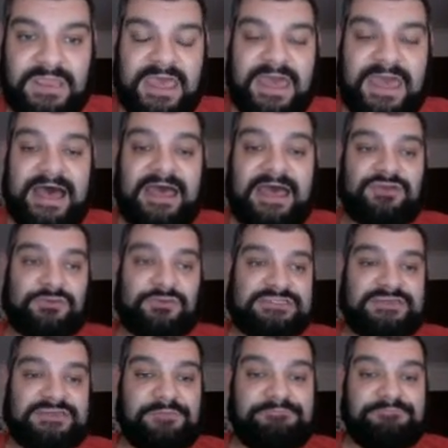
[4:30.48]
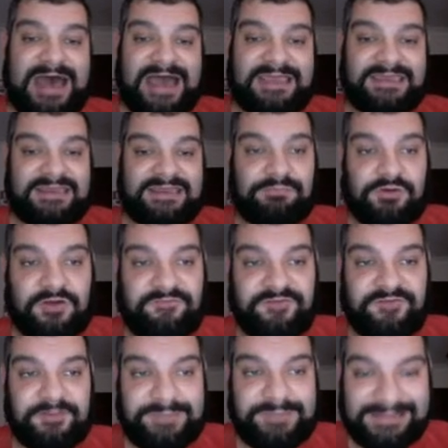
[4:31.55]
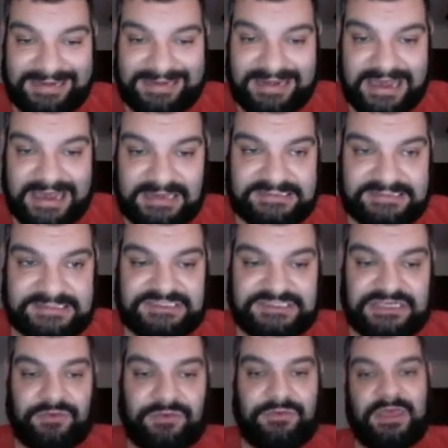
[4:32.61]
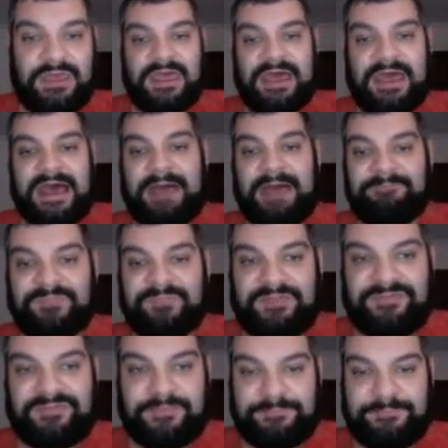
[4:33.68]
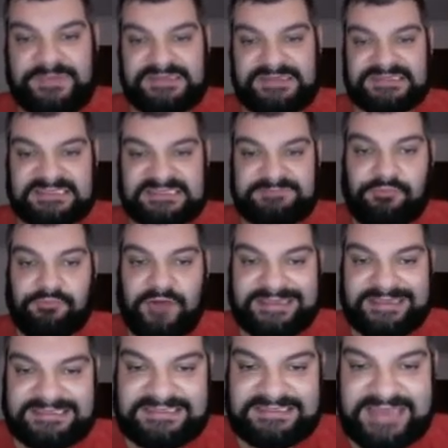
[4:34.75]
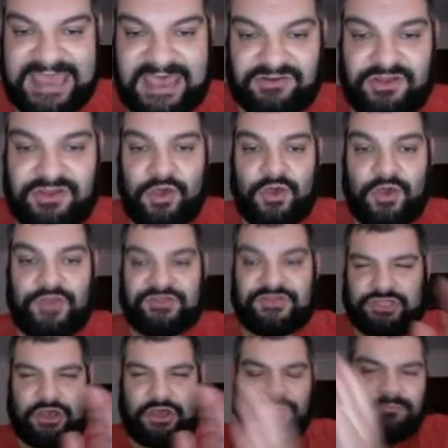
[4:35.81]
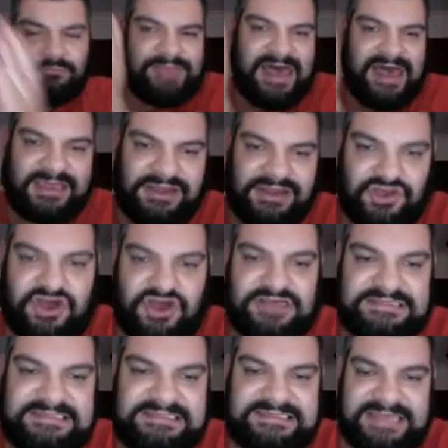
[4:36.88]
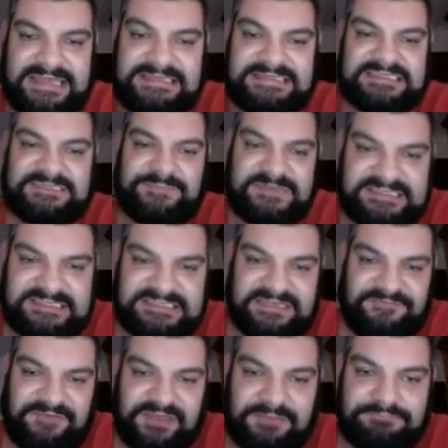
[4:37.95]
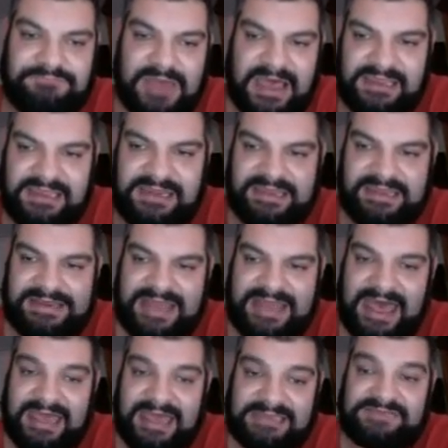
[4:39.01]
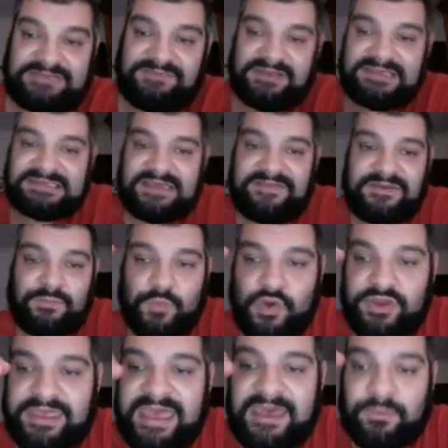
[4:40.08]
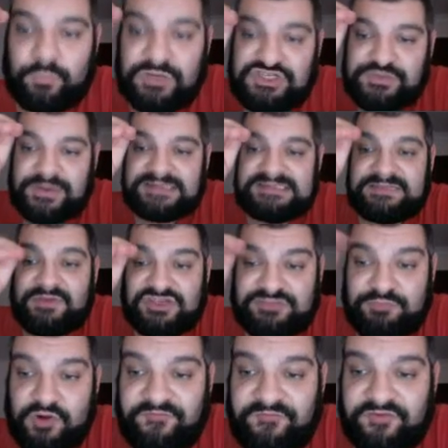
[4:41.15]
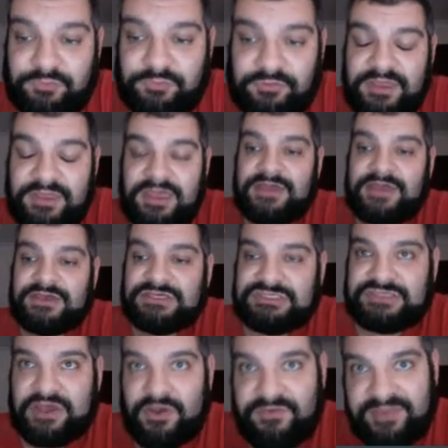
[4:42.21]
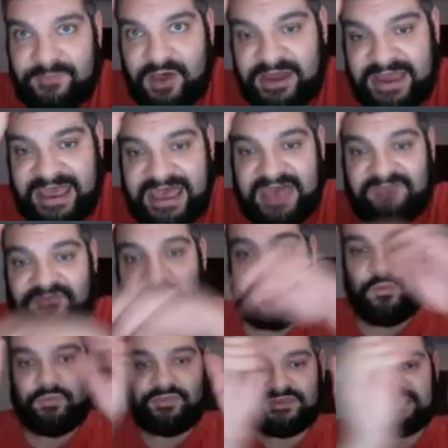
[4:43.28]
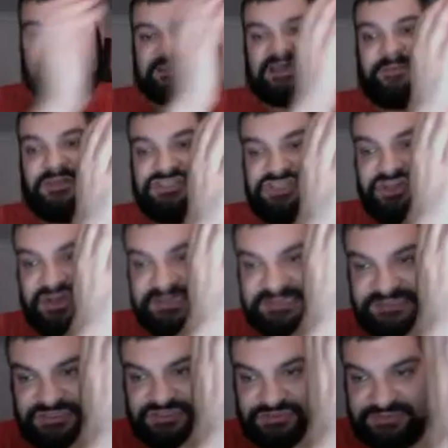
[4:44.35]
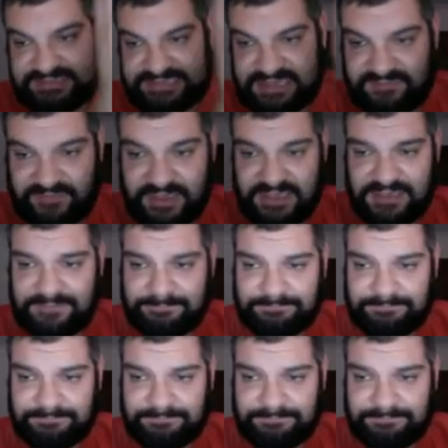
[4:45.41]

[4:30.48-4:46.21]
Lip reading: And also a marketing profitability analysis. So the business breaks down the total marketing costs into specific marketing and activities and then work out which one's the most profitable. So they might have, well, this is how much it costs to do TV